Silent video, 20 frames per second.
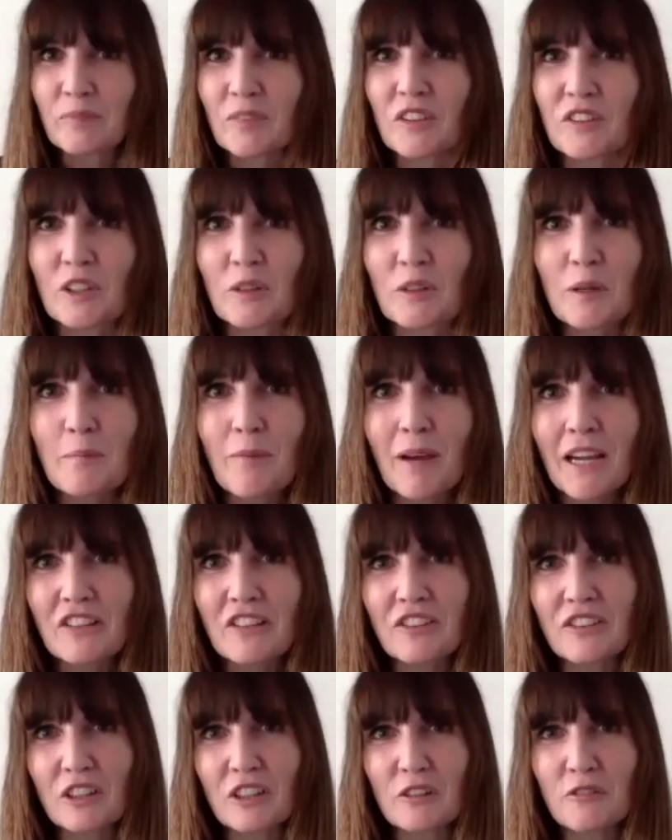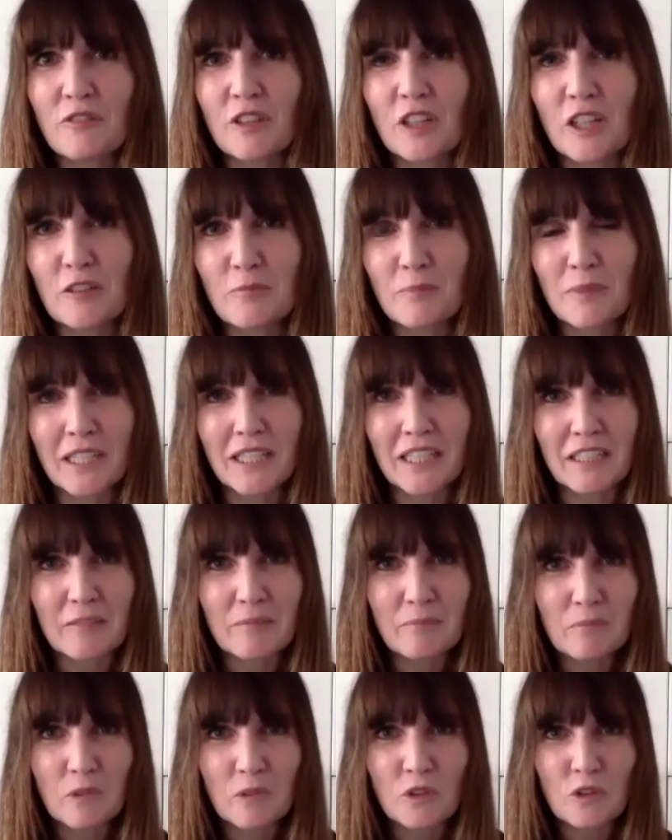So we based our 5-minute
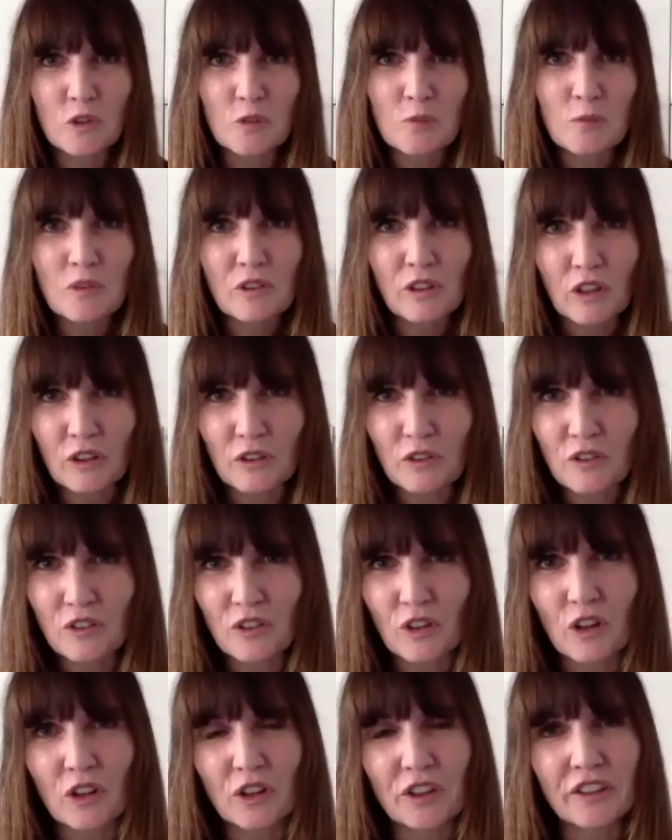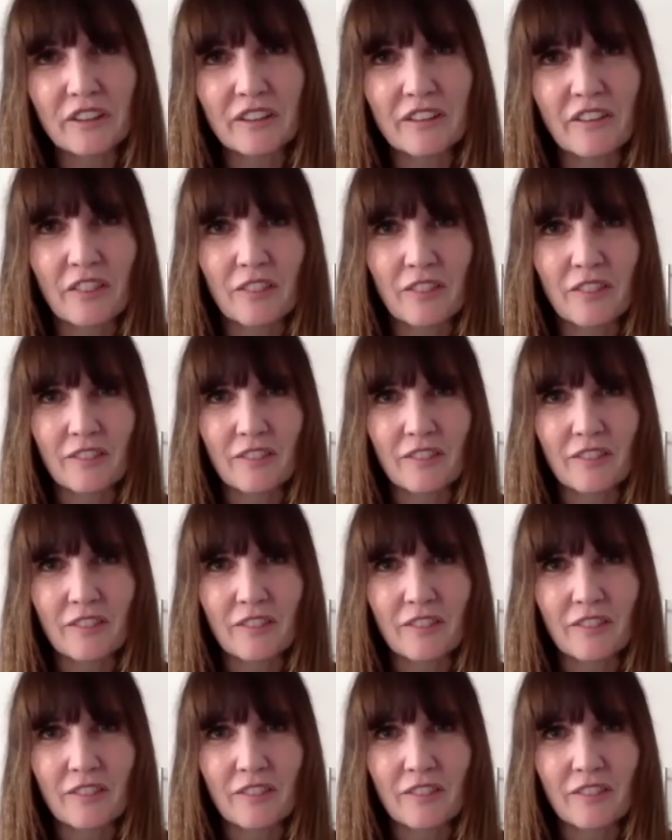Zoom slots on